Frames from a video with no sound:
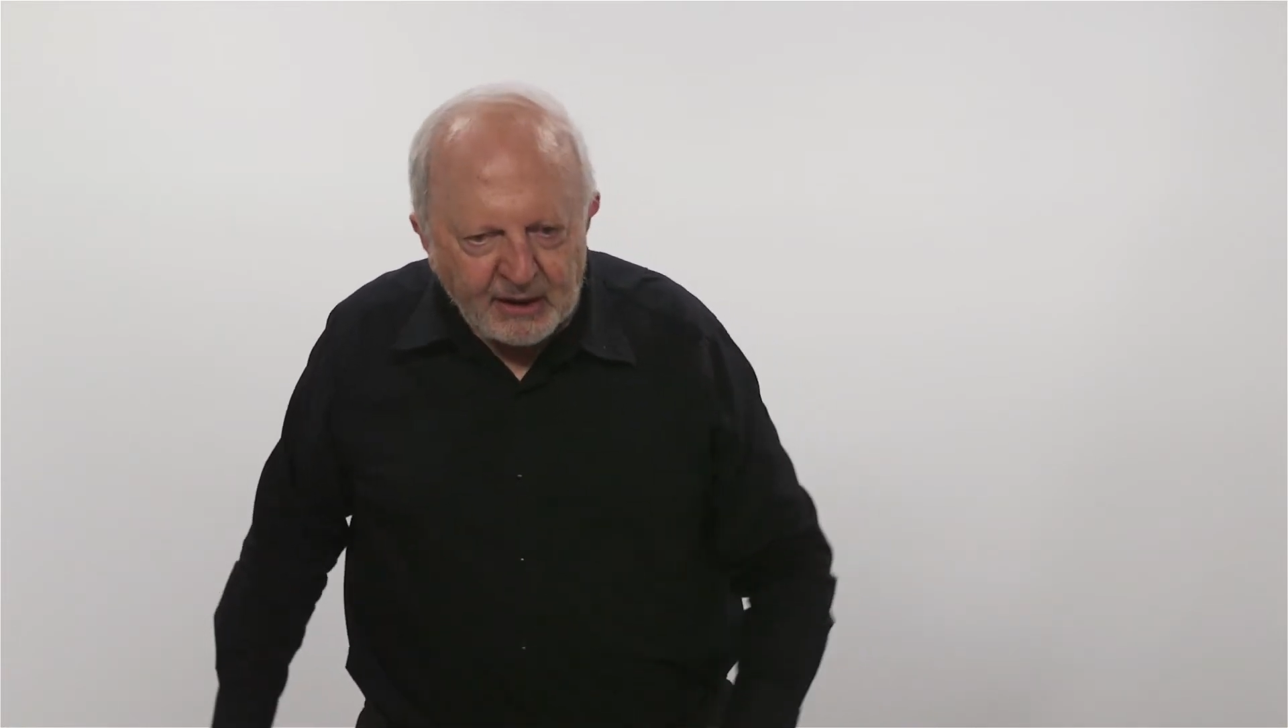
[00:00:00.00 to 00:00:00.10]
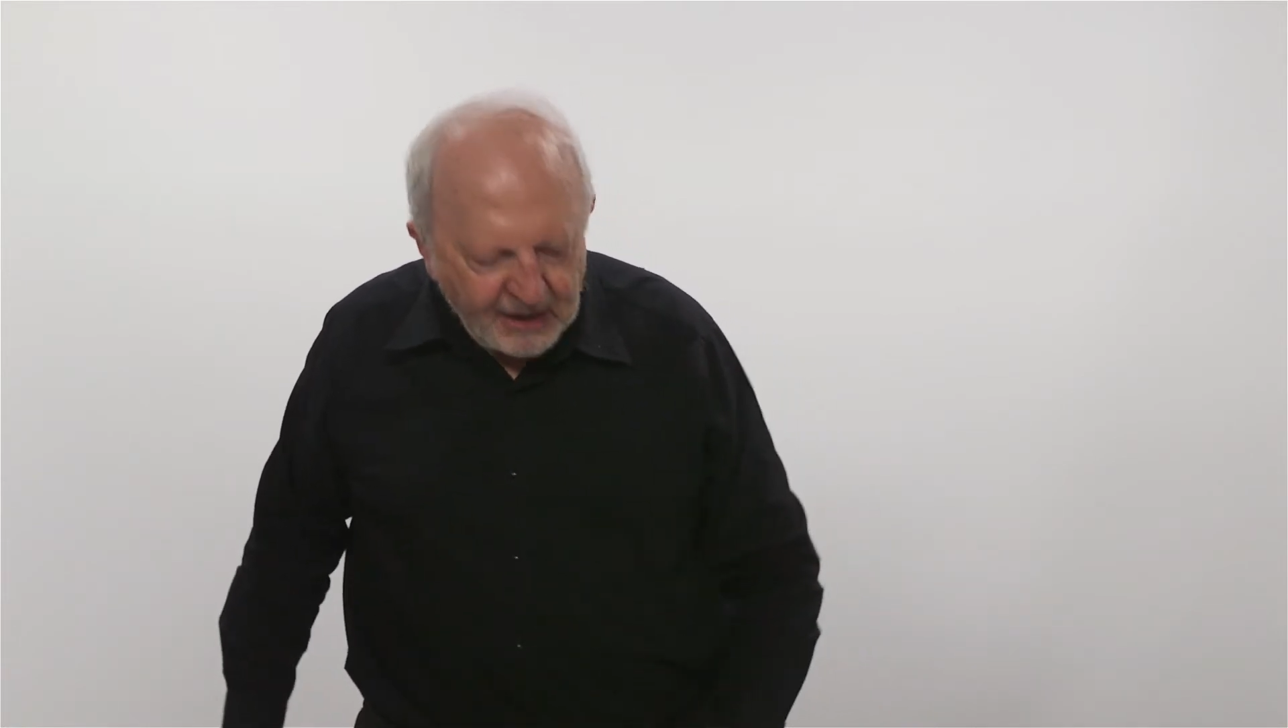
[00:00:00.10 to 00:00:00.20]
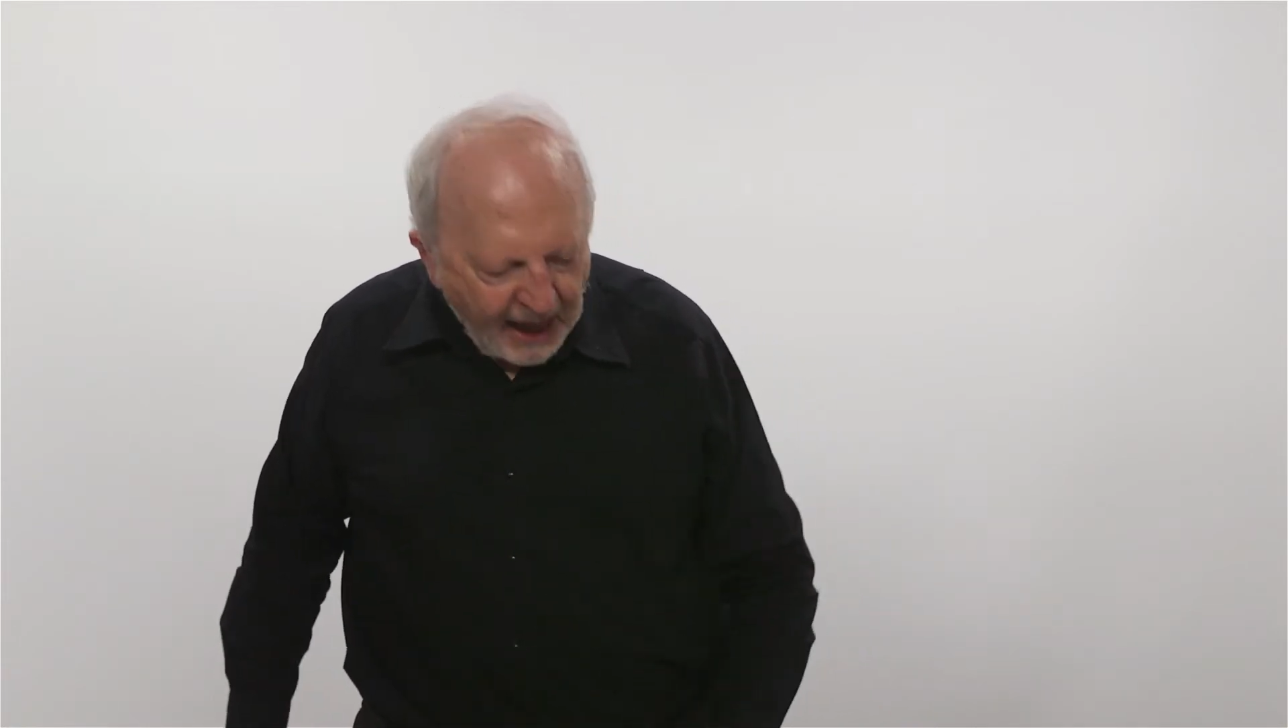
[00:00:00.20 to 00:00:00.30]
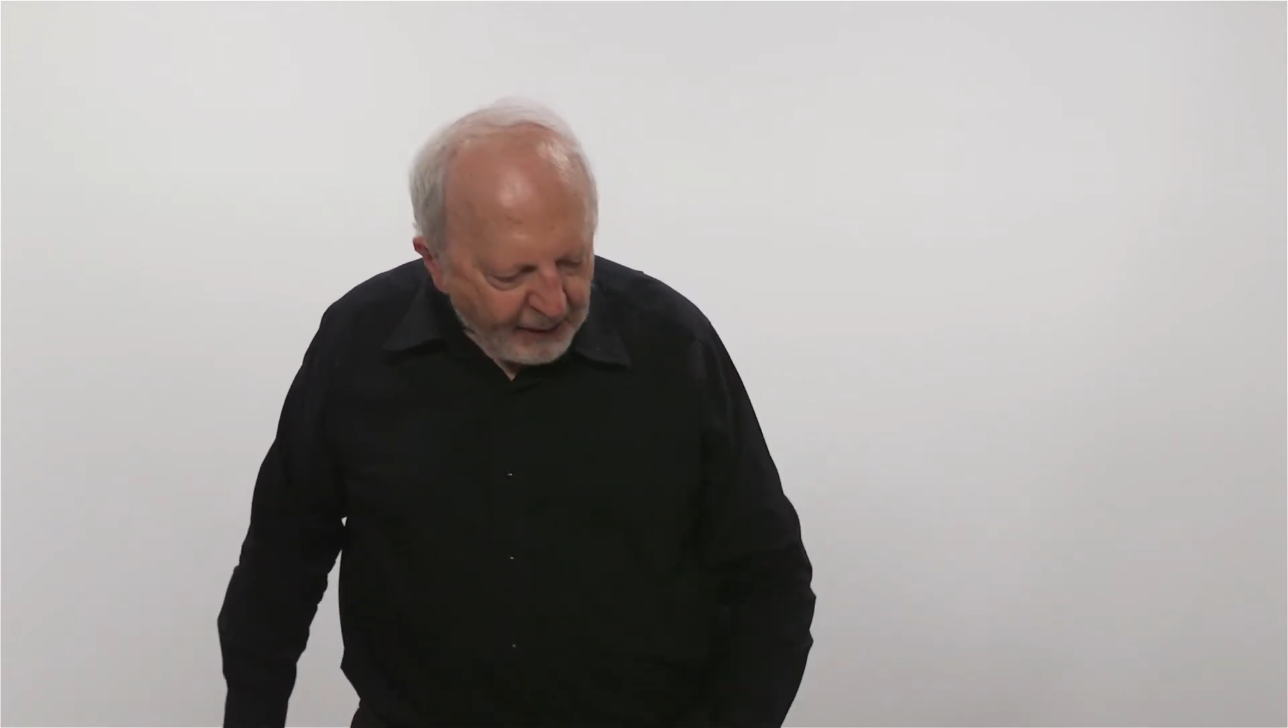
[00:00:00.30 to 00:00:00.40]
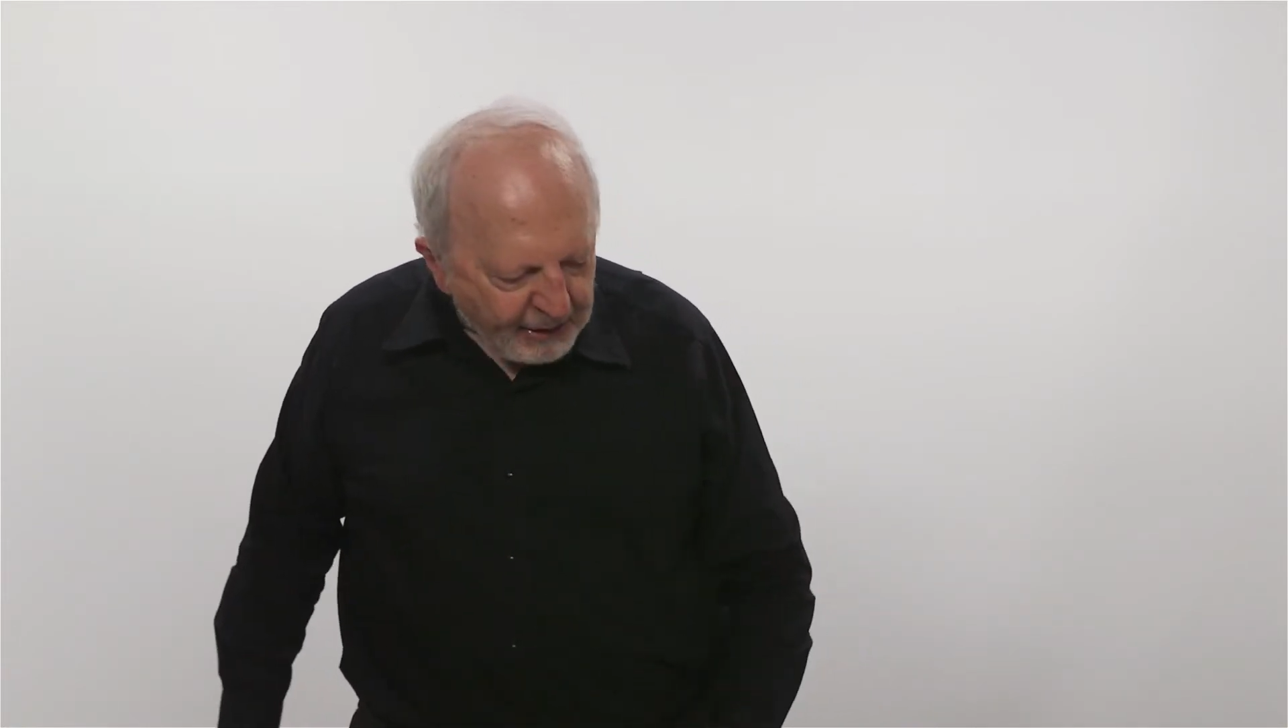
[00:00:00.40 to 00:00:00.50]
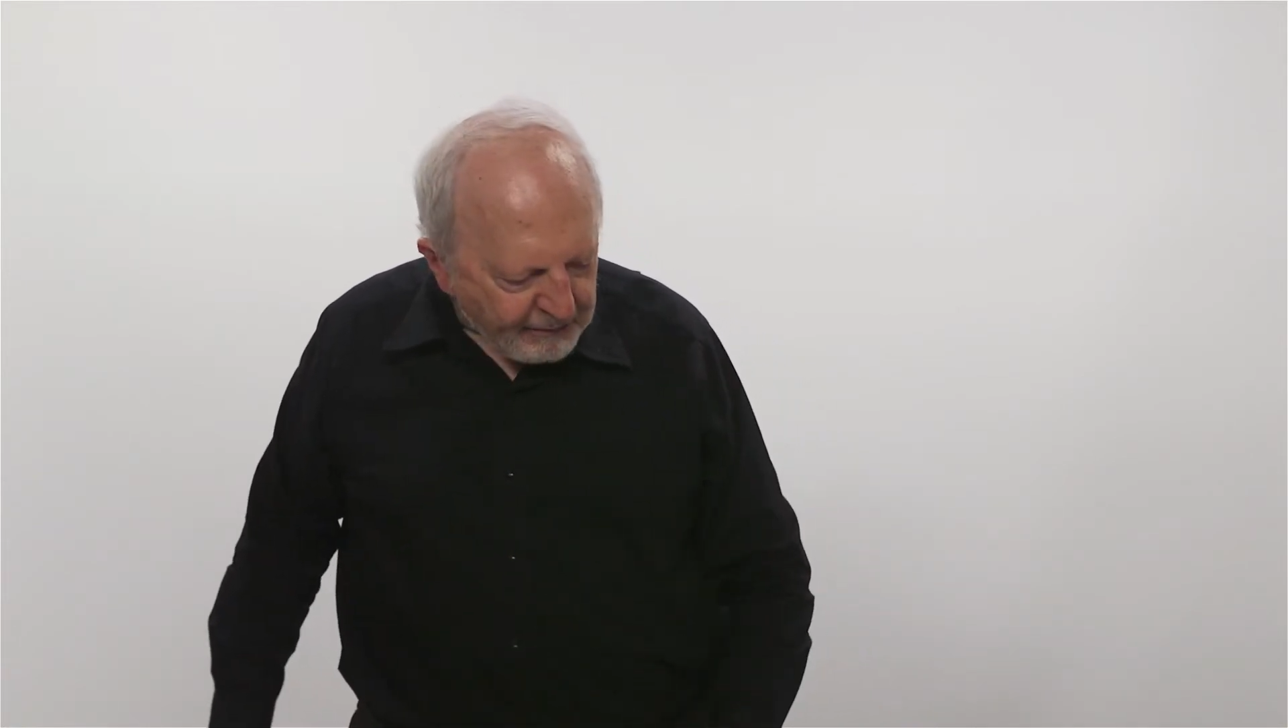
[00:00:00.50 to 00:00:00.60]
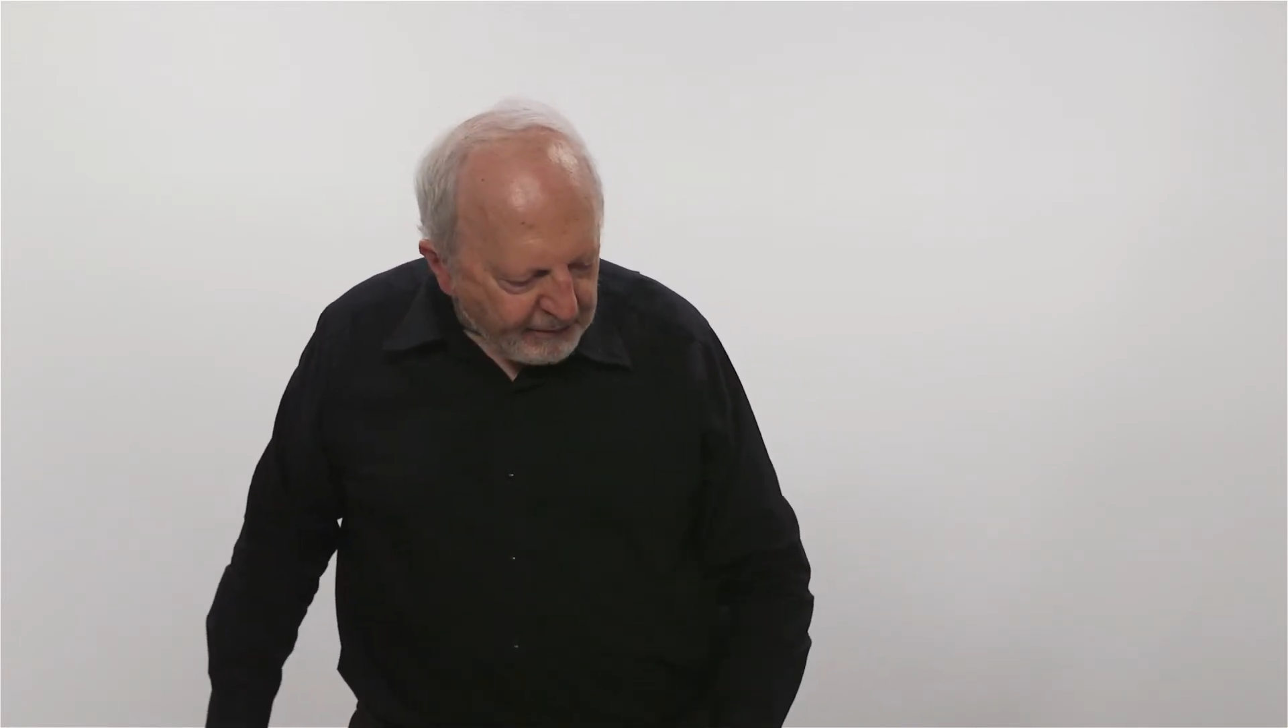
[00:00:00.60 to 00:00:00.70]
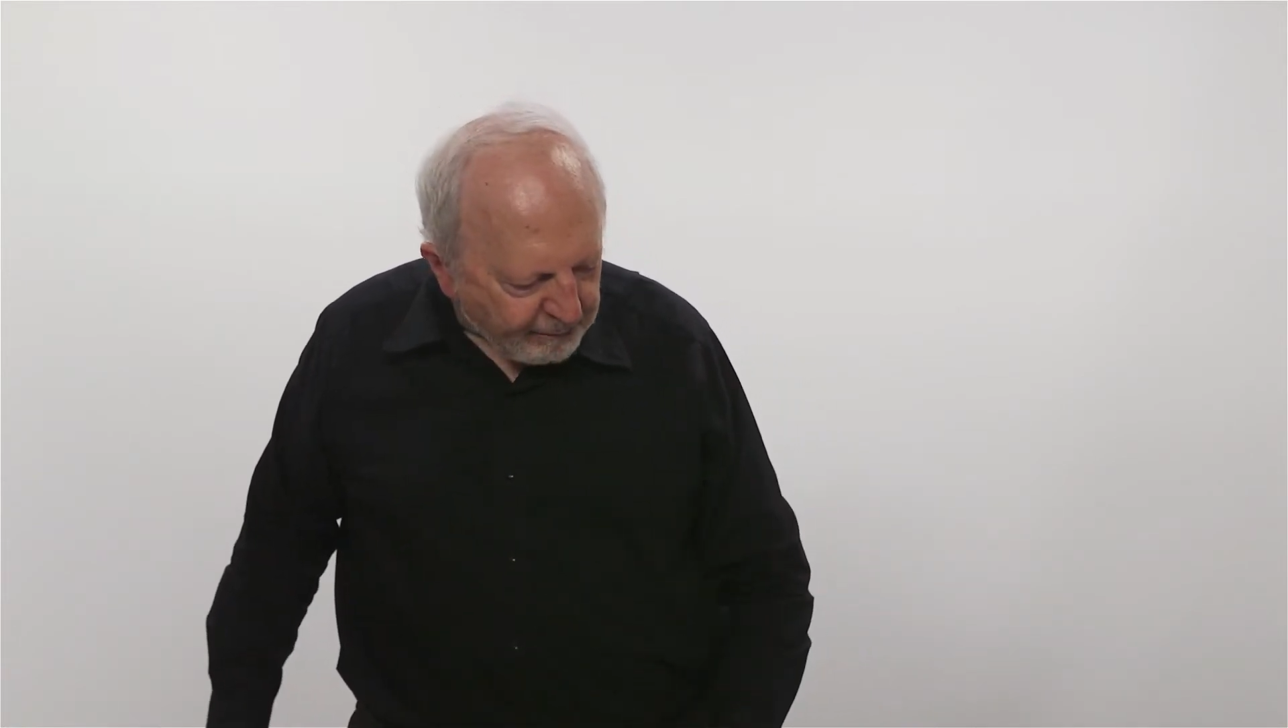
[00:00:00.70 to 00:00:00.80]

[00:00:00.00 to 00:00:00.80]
Now, in